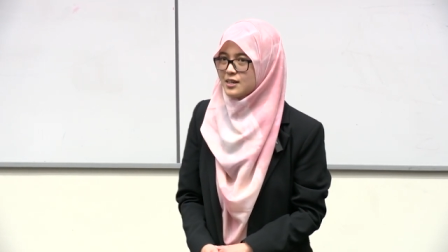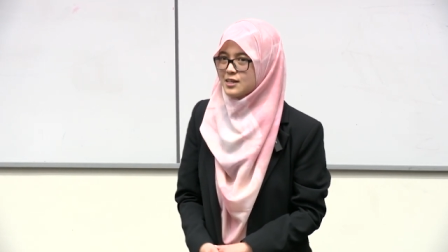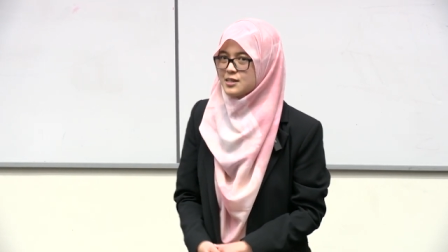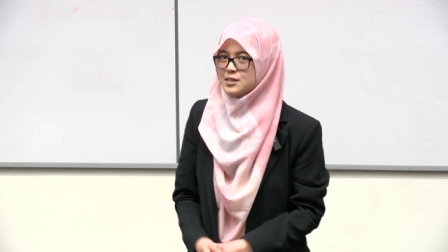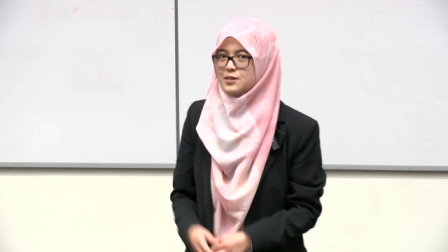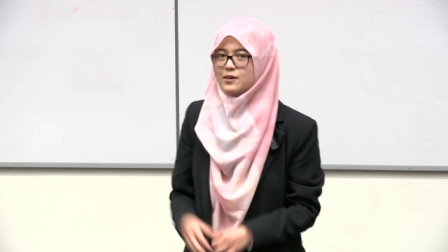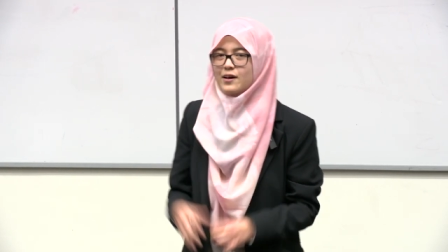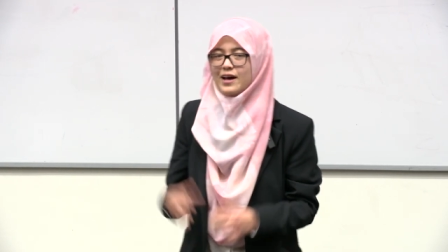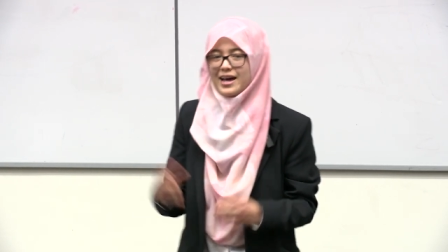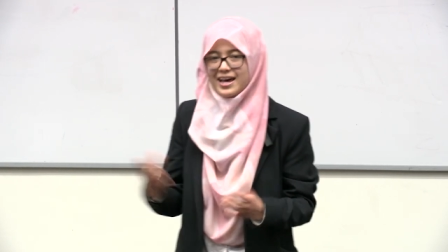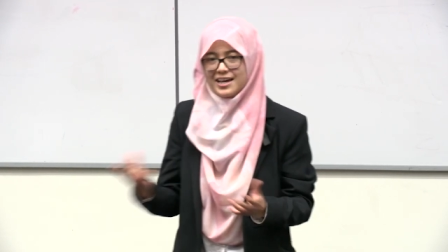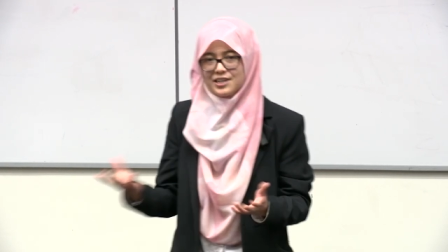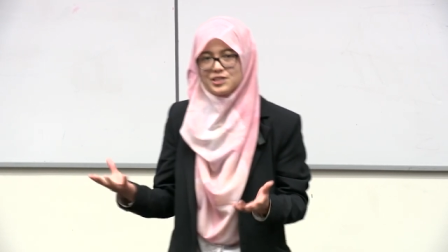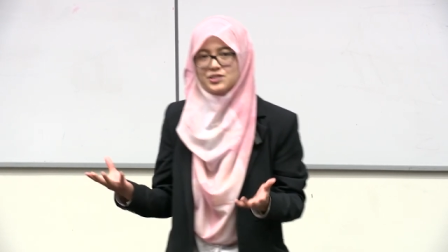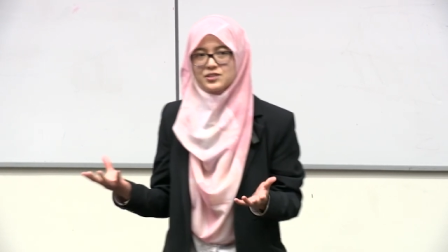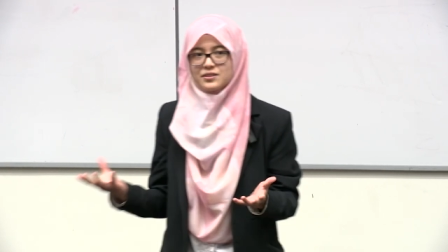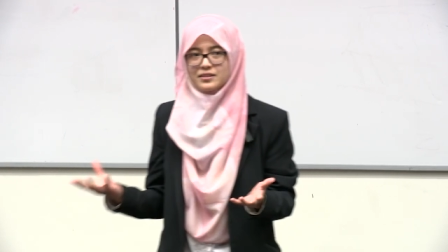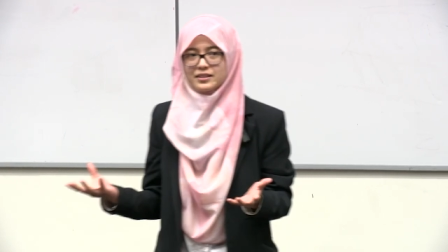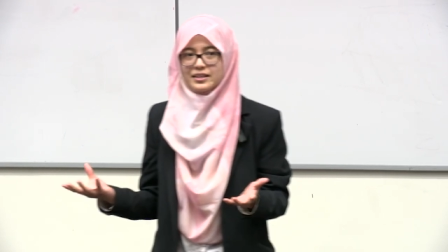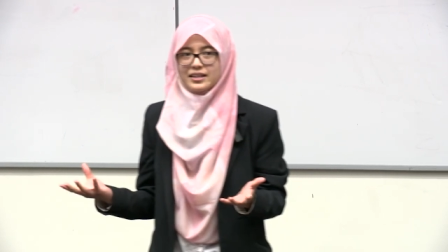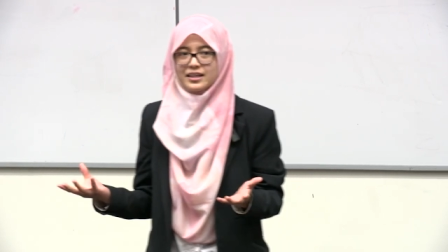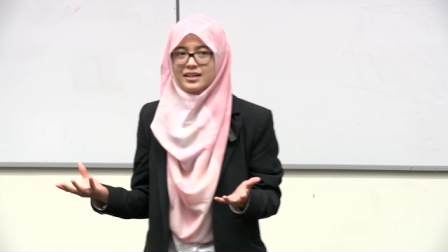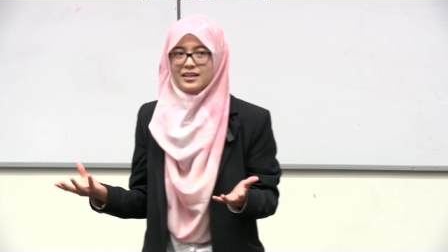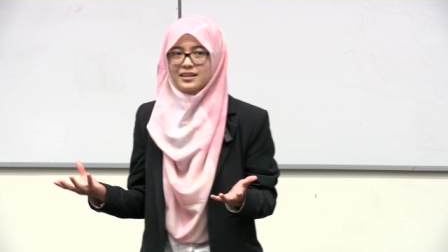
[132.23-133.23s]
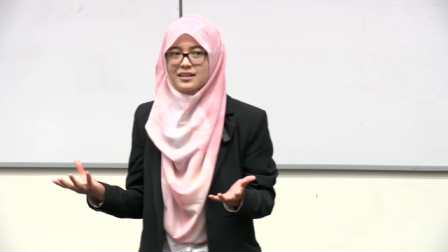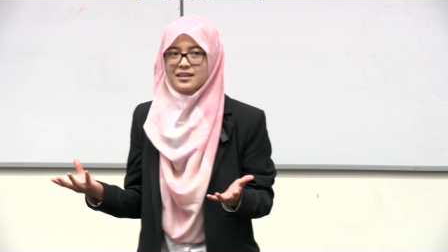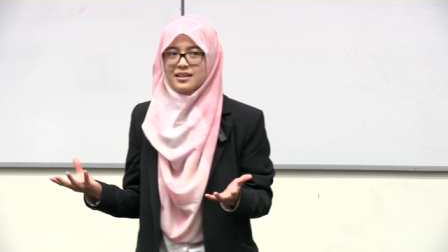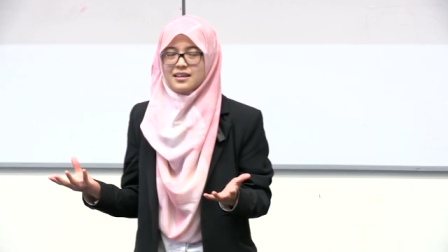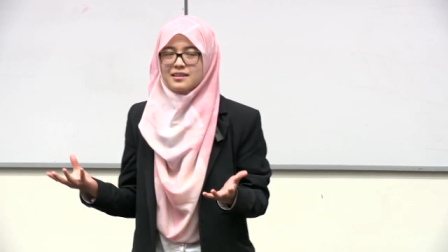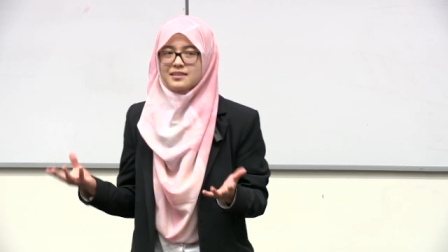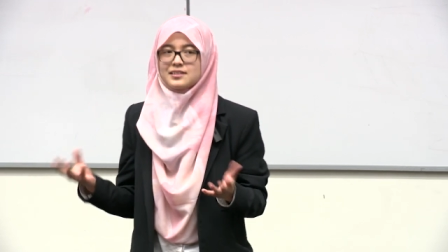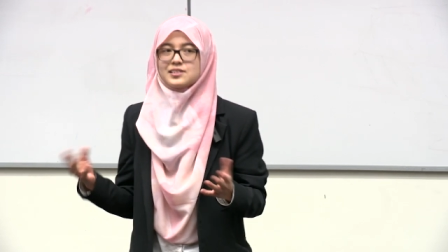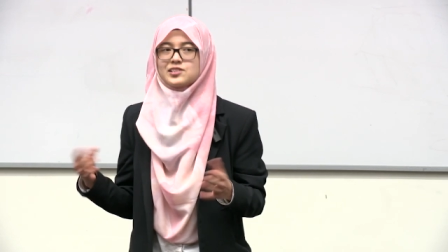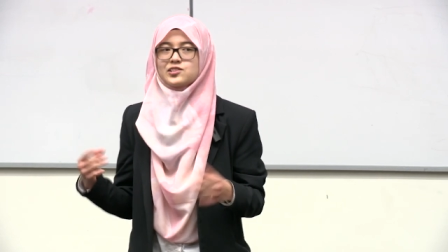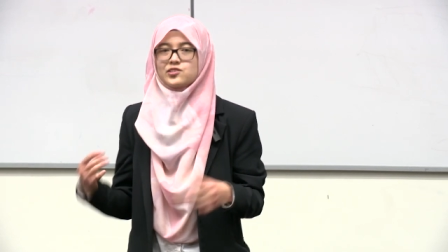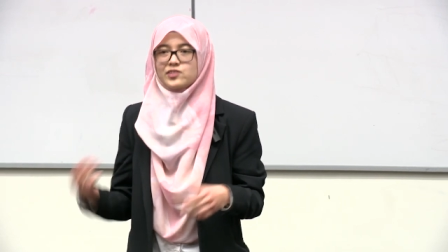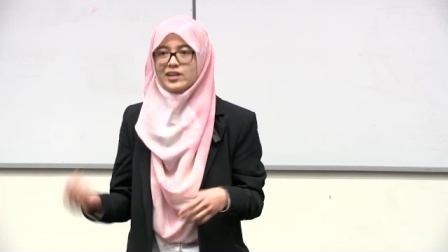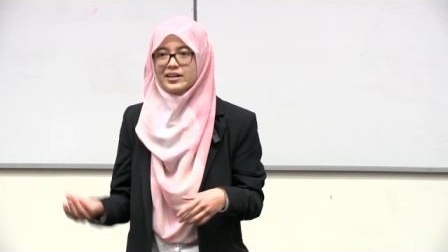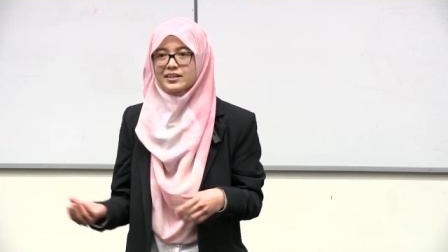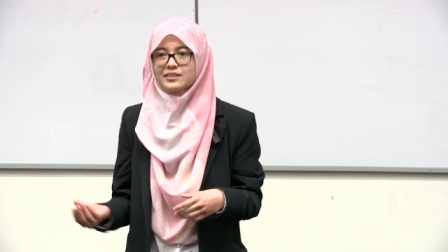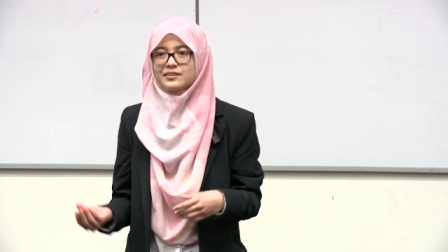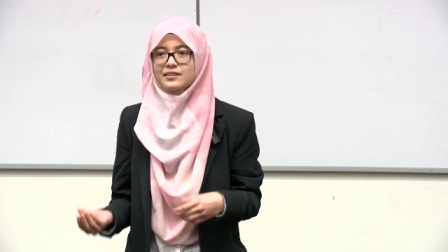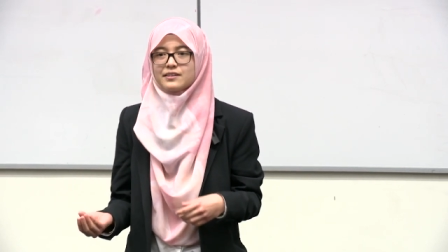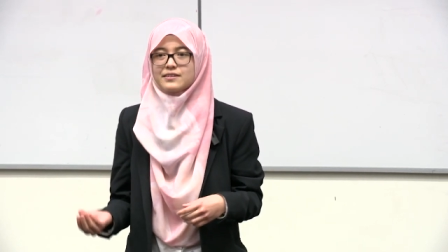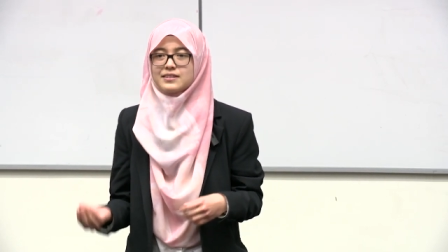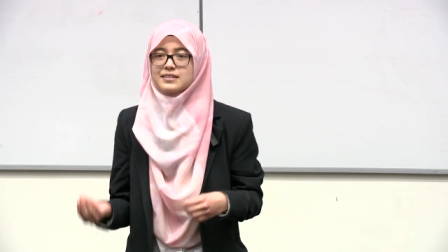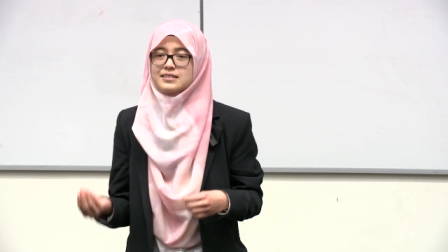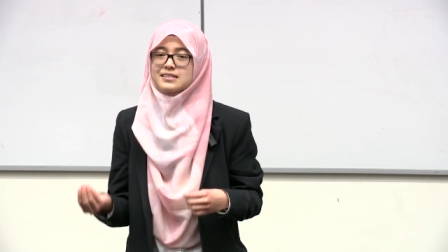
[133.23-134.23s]
So actually, the
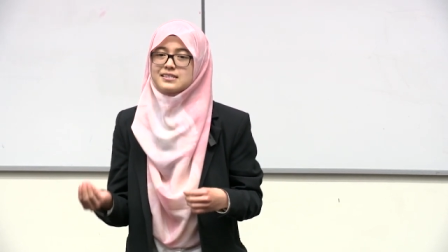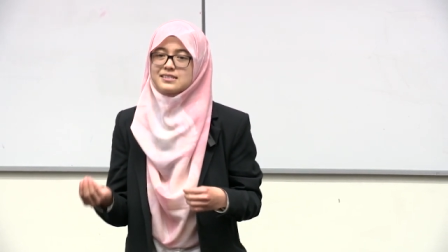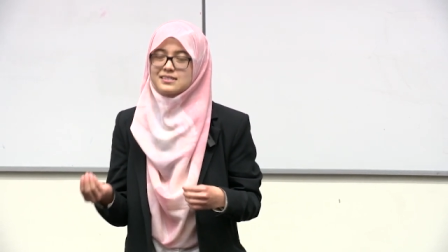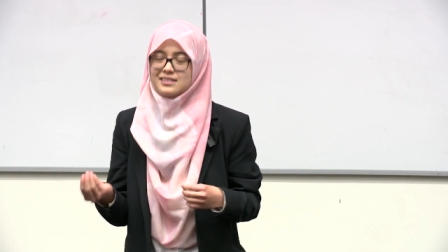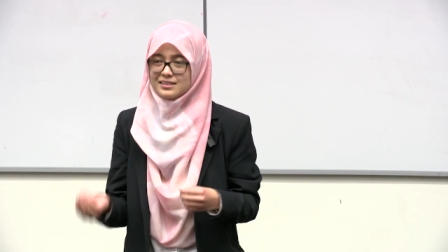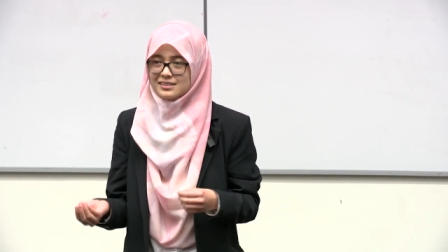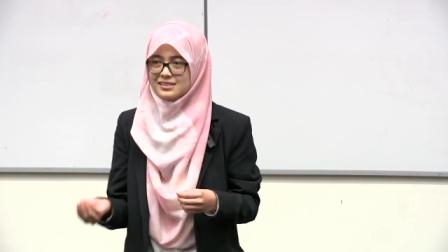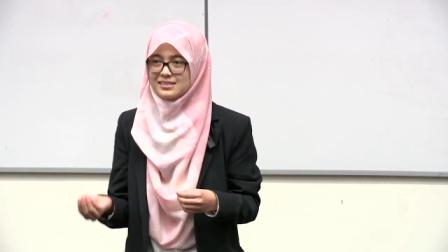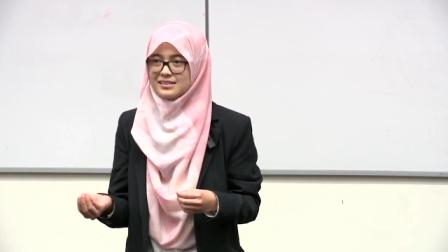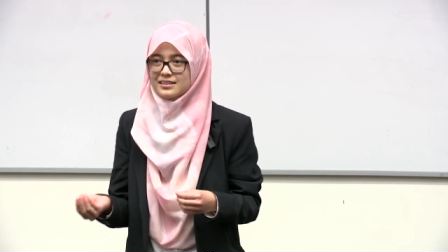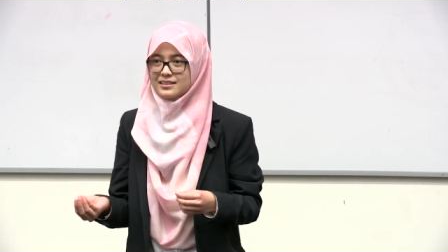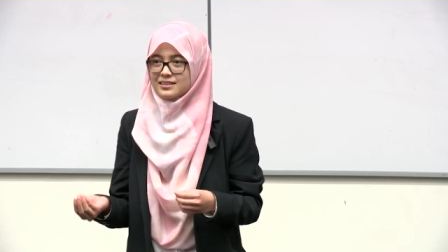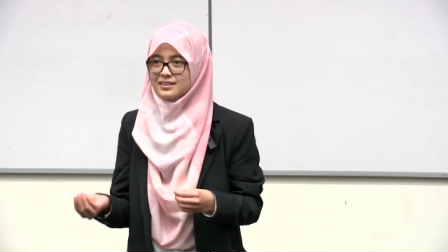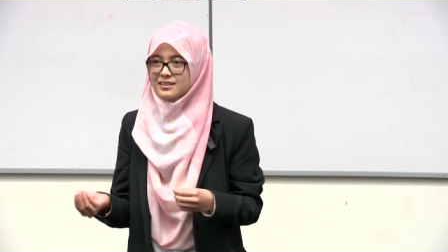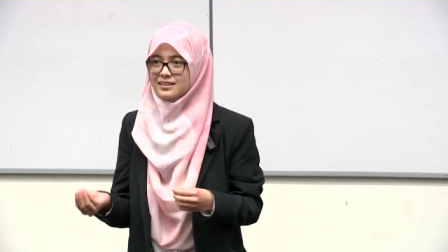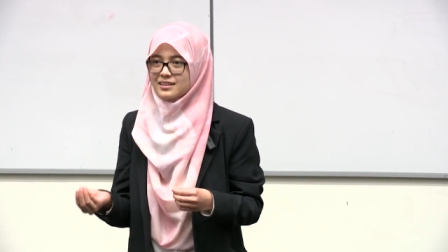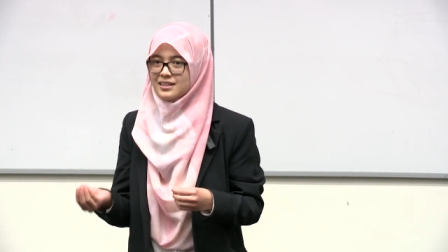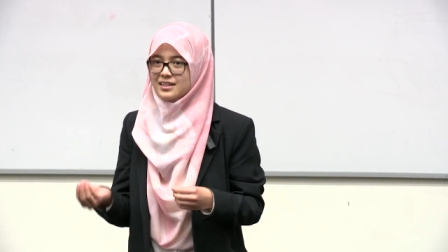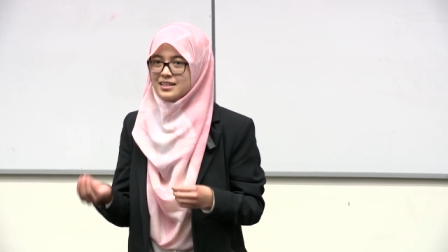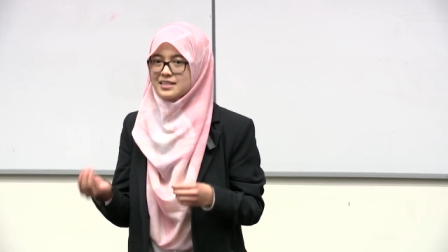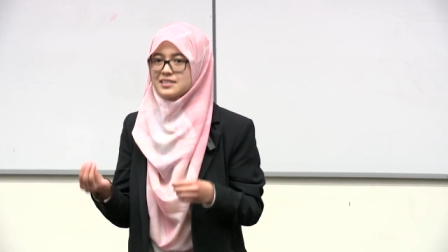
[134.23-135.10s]
strength of this junction